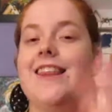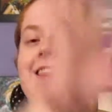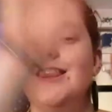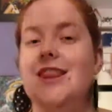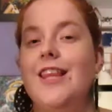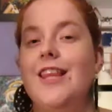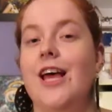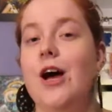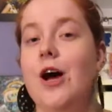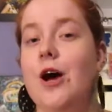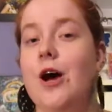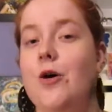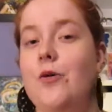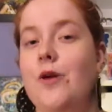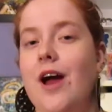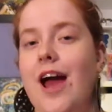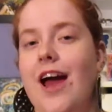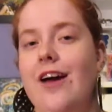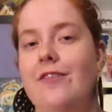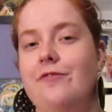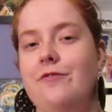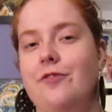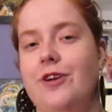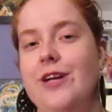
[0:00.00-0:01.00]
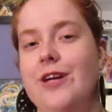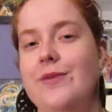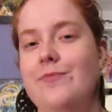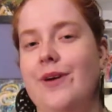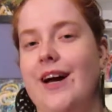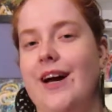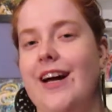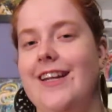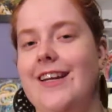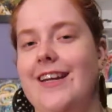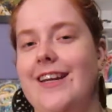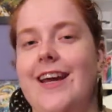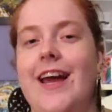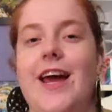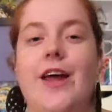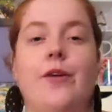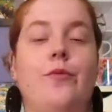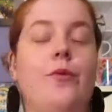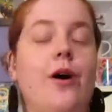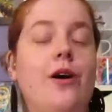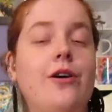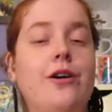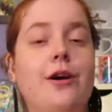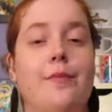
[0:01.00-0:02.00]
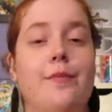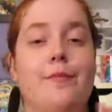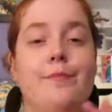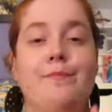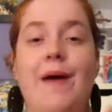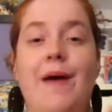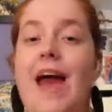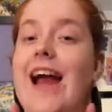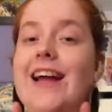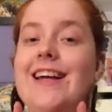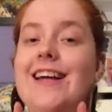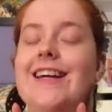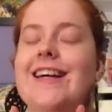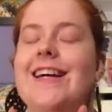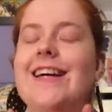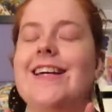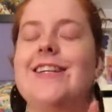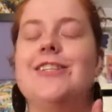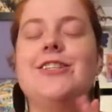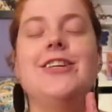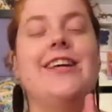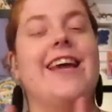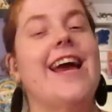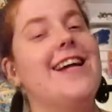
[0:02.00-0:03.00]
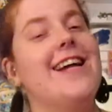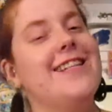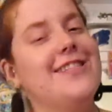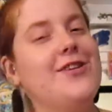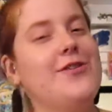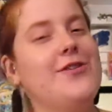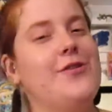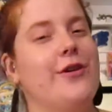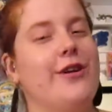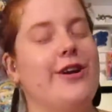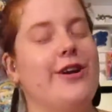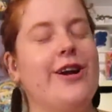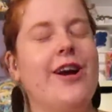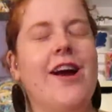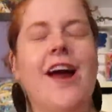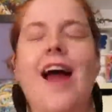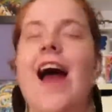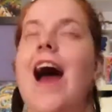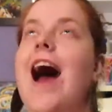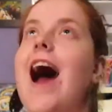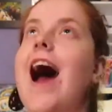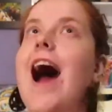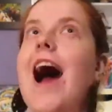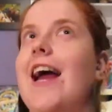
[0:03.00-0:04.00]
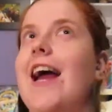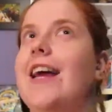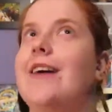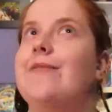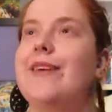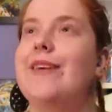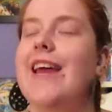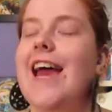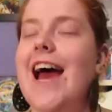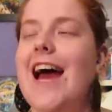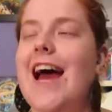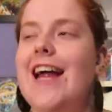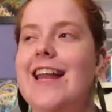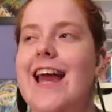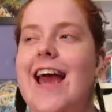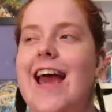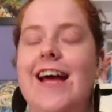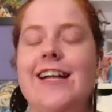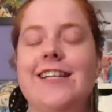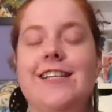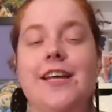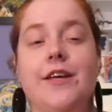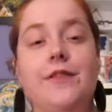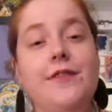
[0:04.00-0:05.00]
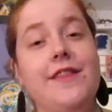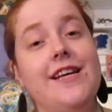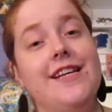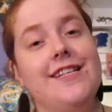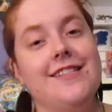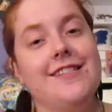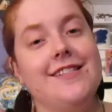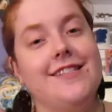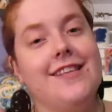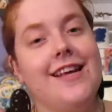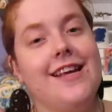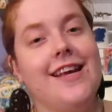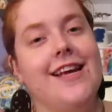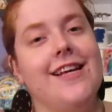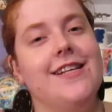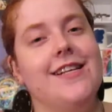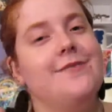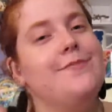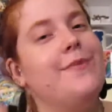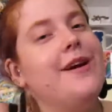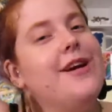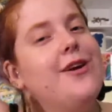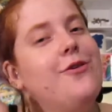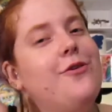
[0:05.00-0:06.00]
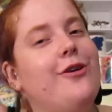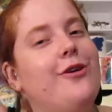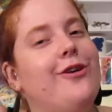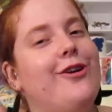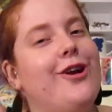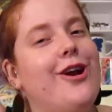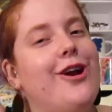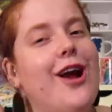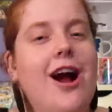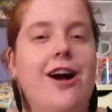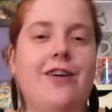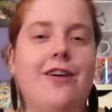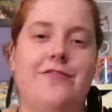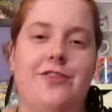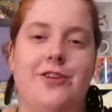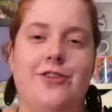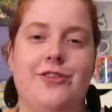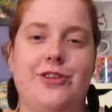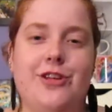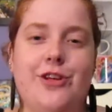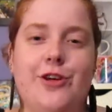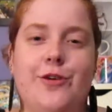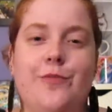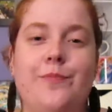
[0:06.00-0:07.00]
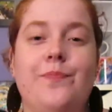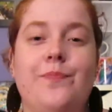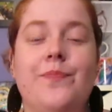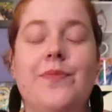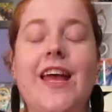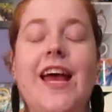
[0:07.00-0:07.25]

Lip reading: Hello everybody and welcome back to Kat's Corner. I am Kat and this is my corner of YouTube.